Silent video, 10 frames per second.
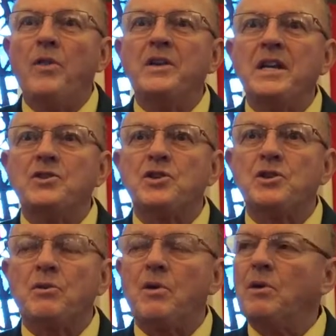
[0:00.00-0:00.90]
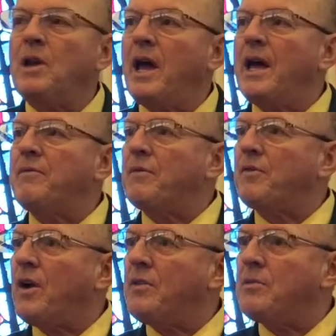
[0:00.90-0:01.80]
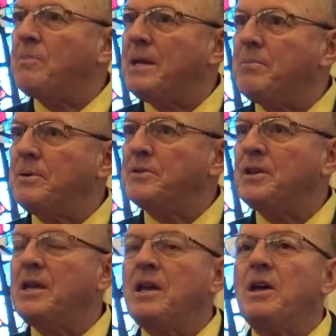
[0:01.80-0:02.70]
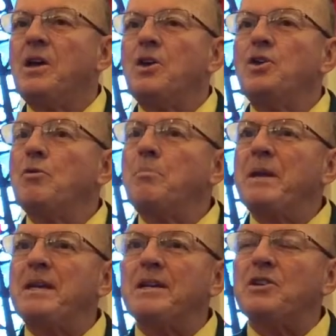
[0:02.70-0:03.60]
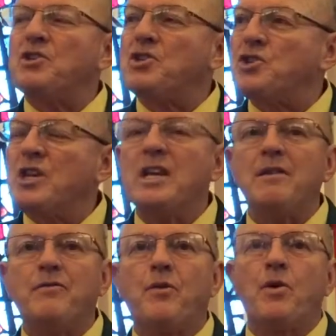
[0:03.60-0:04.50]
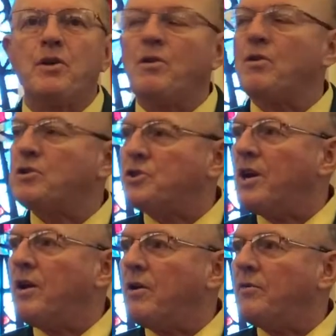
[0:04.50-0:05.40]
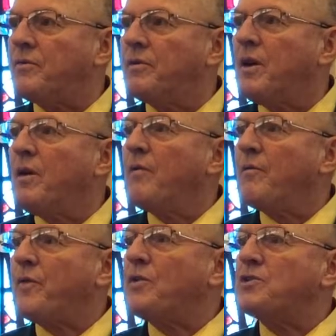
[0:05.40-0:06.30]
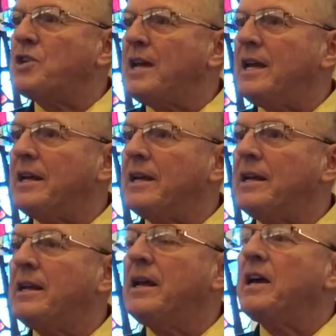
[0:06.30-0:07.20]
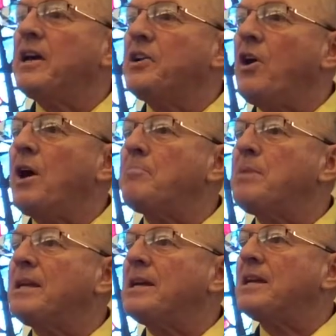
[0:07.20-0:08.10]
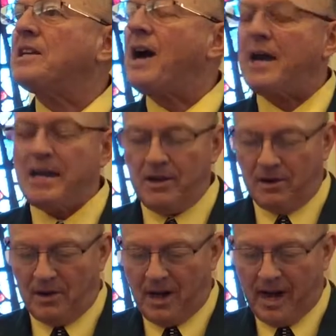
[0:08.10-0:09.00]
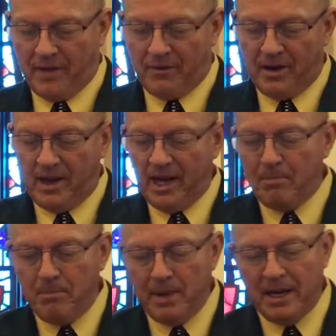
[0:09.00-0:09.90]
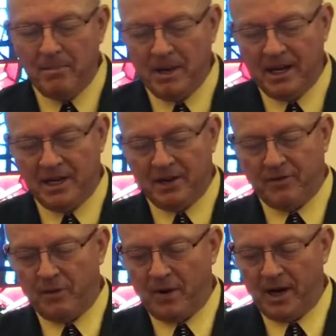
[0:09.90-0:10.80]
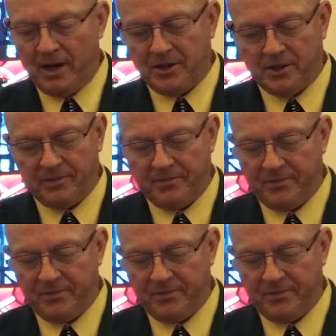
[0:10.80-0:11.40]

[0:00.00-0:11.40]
the needs in your own life and for other people's, you will begin to see for yourself firsthand God begin guiding your life in many, many different ways.